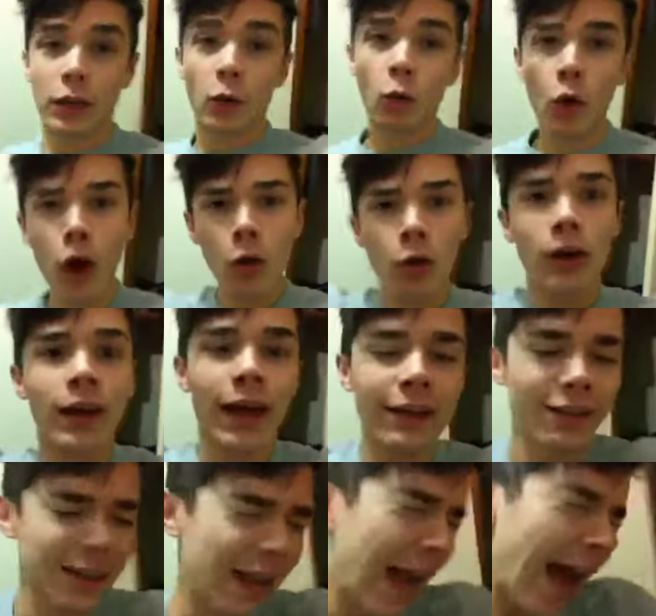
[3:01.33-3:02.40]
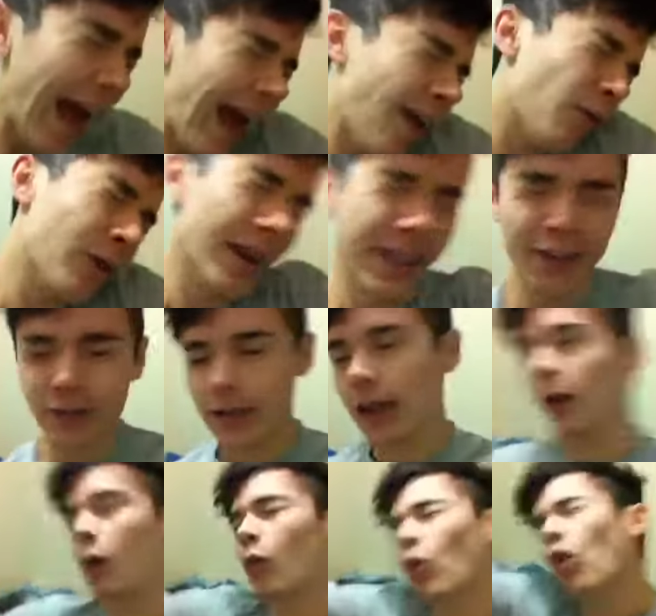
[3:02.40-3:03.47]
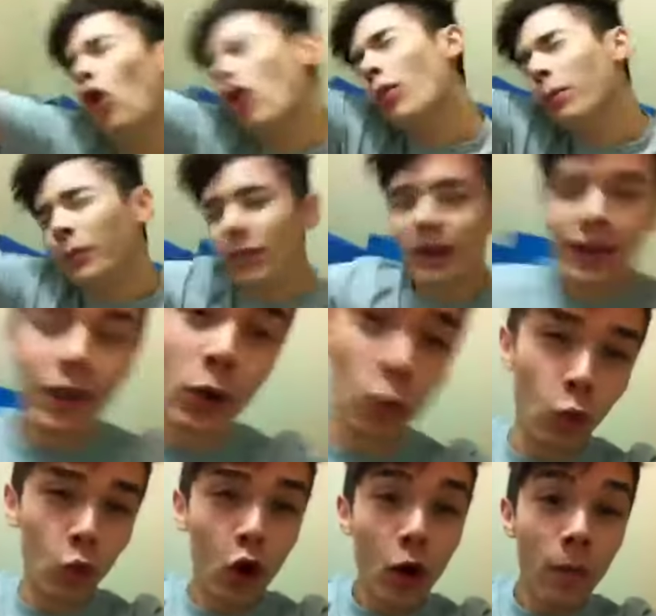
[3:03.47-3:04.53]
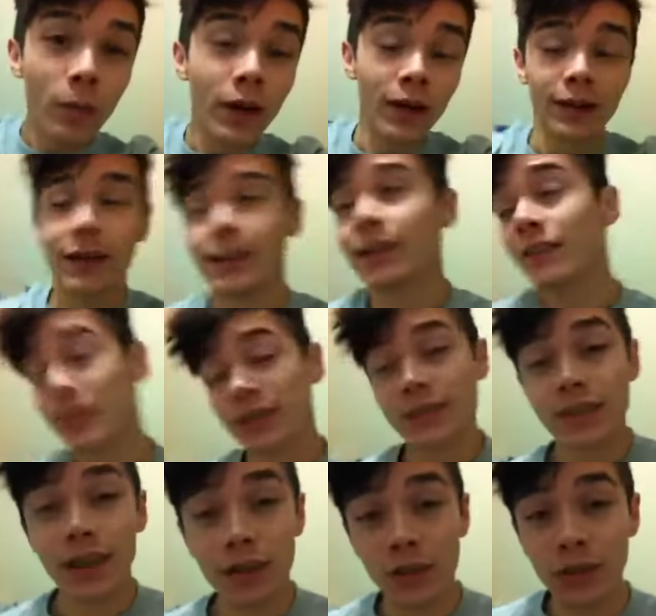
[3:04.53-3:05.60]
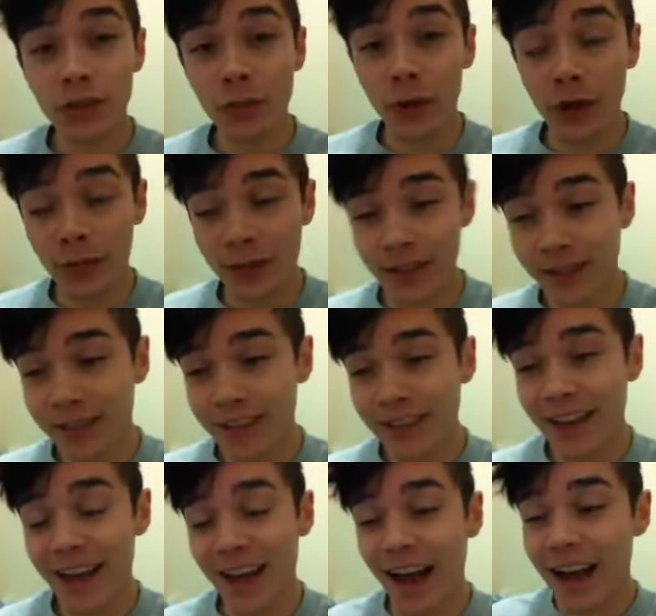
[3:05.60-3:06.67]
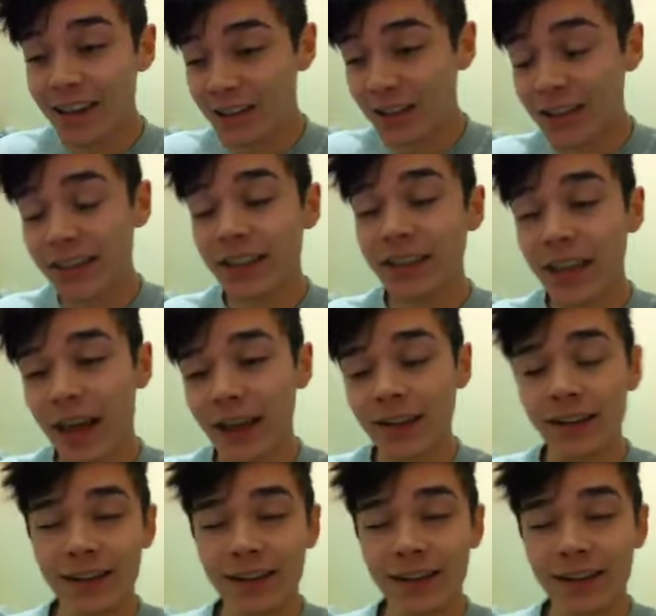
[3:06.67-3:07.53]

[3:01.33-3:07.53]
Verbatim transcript: like woo, and I was like ow, and then I was like whoop, whoop. It was such a good moment. I actually did that.